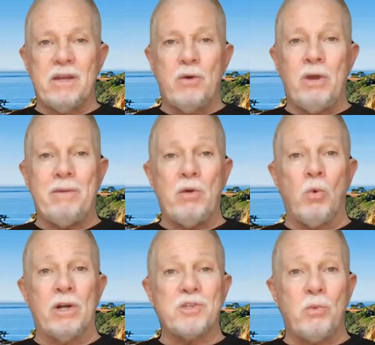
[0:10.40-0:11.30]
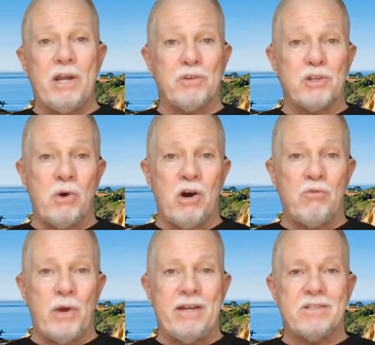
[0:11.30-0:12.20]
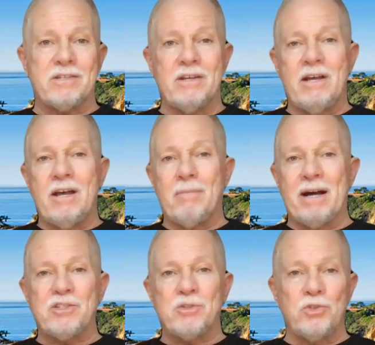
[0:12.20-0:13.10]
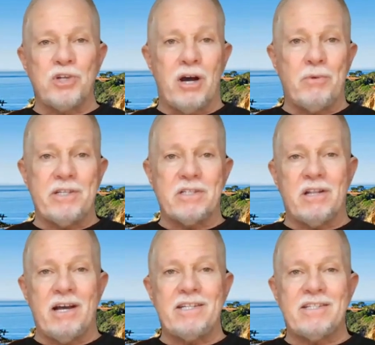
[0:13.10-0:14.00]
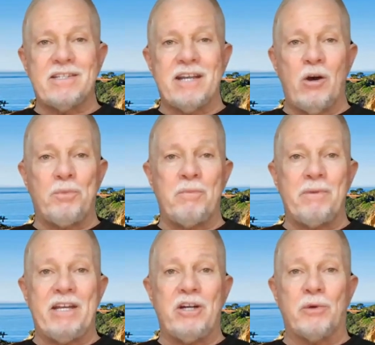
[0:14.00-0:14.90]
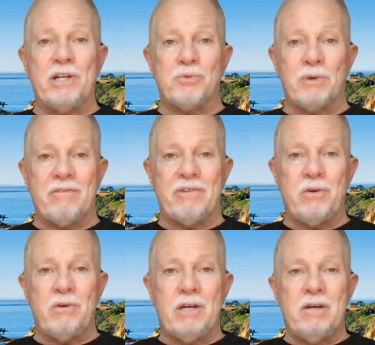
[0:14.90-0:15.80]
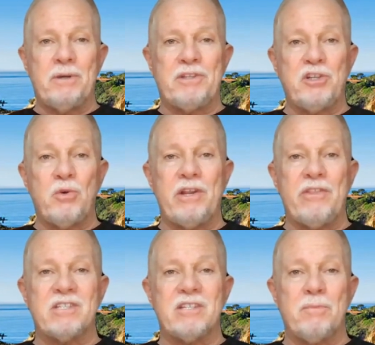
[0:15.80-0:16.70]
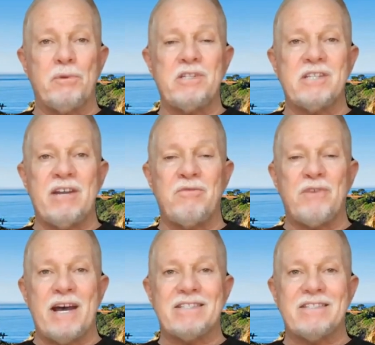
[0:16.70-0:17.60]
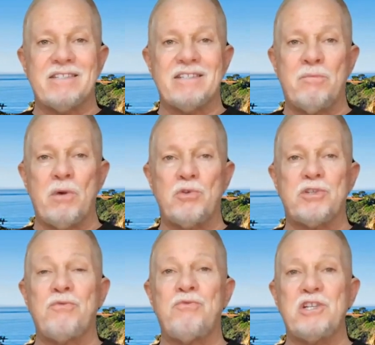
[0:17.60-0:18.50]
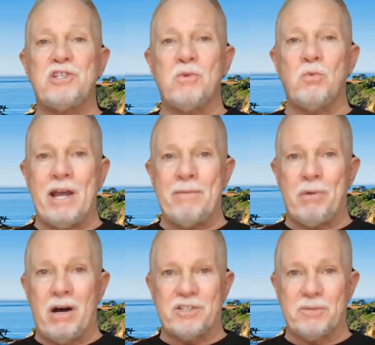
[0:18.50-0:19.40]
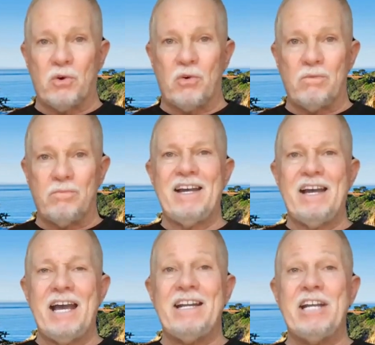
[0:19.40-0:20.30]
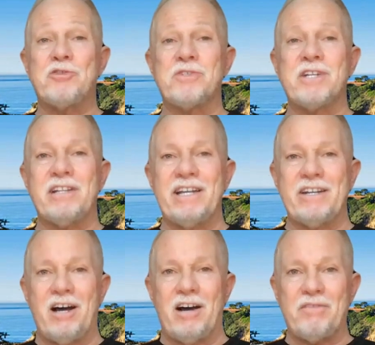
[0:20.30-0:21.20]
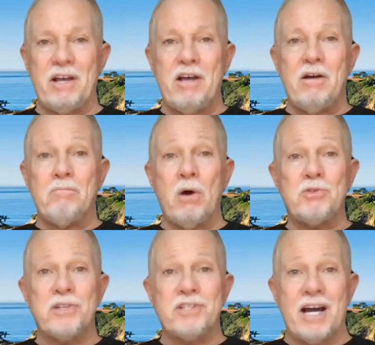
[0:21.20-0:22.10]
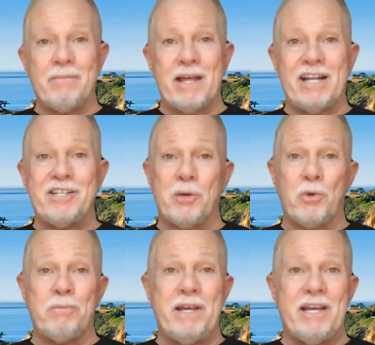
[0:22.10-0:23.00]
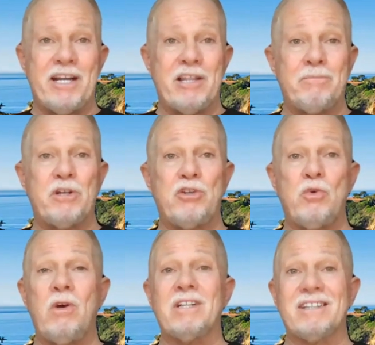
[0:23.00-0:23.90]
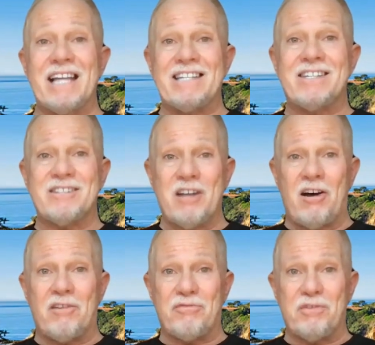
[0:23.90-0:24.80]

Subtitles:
We meet once a week for 12 weeks. My sole job with these clients is to help them increase revenue, but to do it in the simplest and fastest and most efficient way possible. And interestingly enough, most of the time that ends up with me getting them to do less stuff.